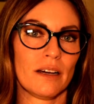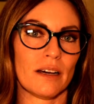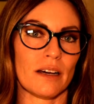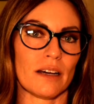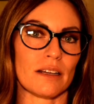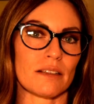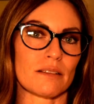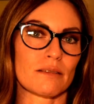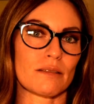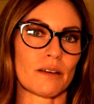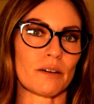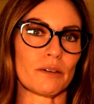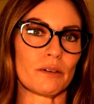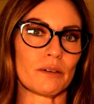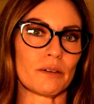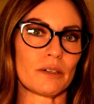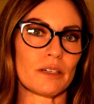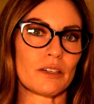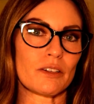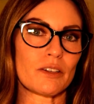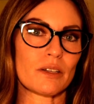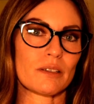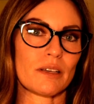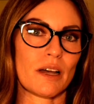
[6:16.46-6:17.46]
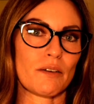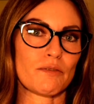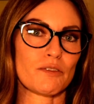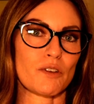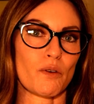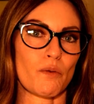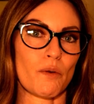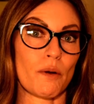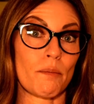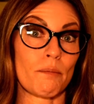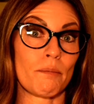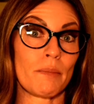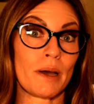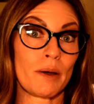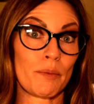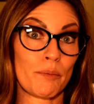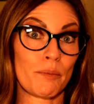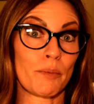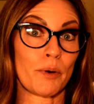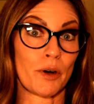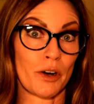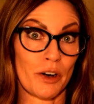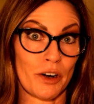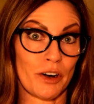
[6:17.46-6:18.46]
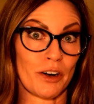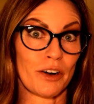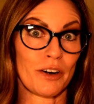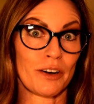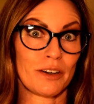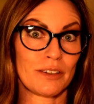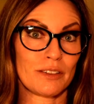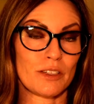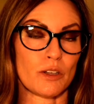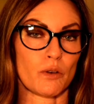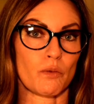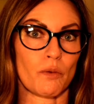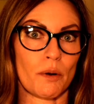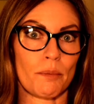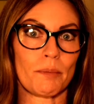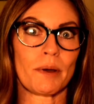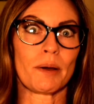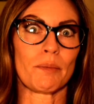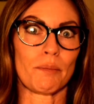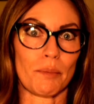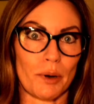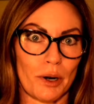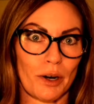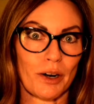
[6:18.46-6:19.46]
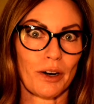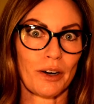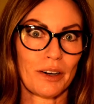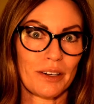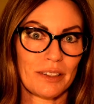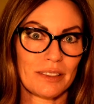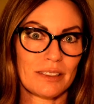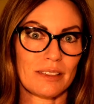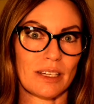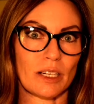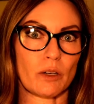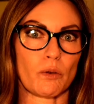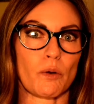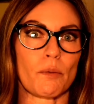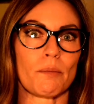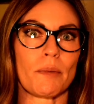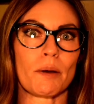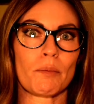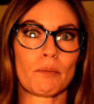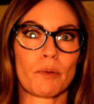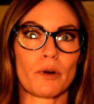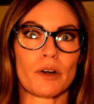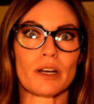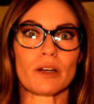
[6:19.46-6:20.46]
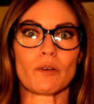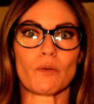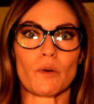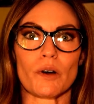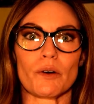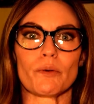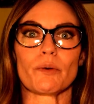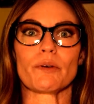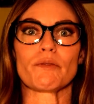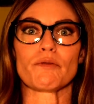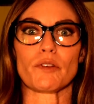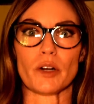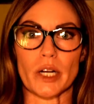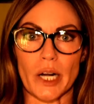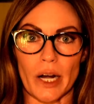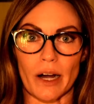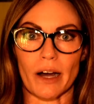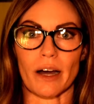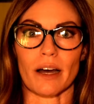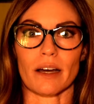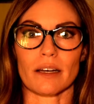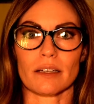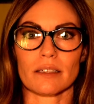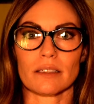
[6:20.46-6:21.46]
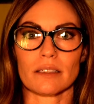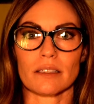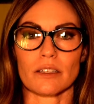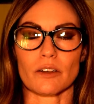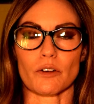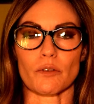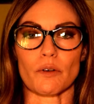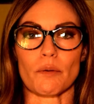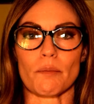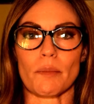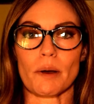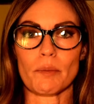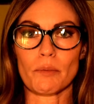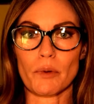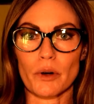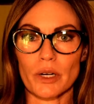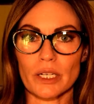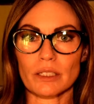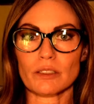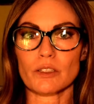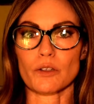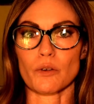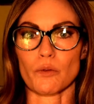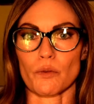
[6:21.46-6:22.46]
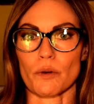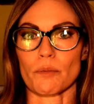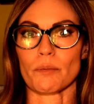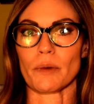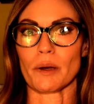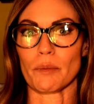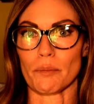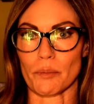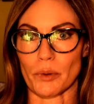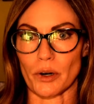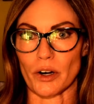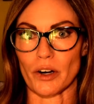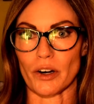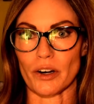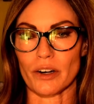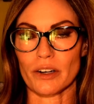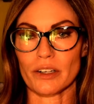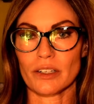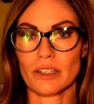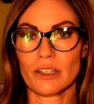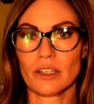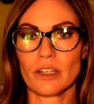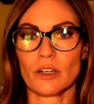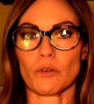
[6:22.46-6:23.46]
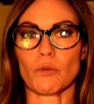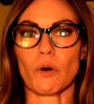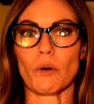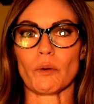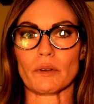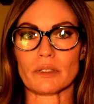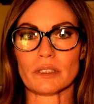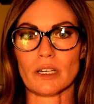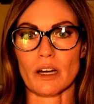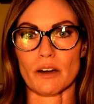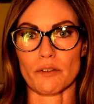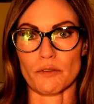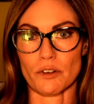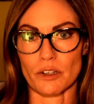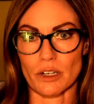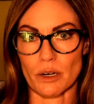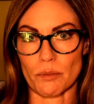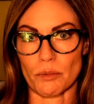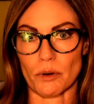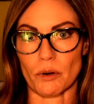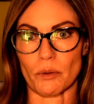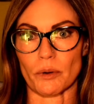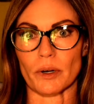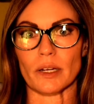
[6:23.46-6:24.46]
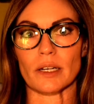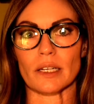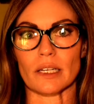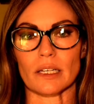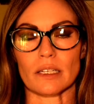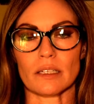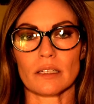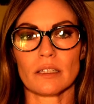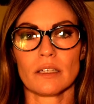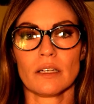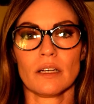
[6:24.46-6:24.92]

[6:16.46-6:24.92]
And so you just have to remember to remember. It's like remembering what we forgot. You're remembering to remember what was covered up already.